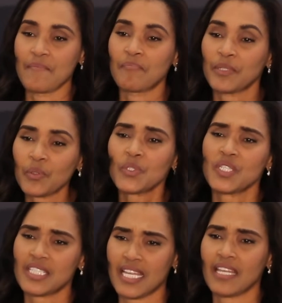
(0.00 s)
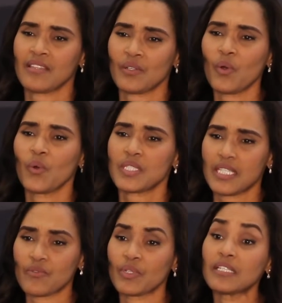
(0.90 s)
but also staying the course
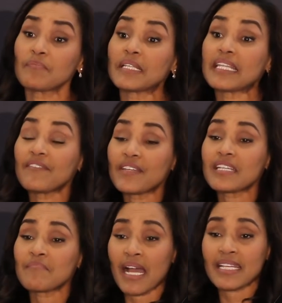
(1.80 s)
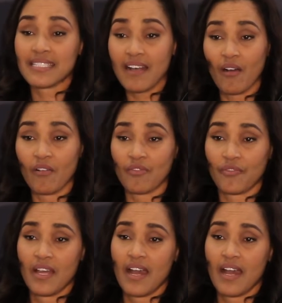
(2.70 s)
and really believing in myself.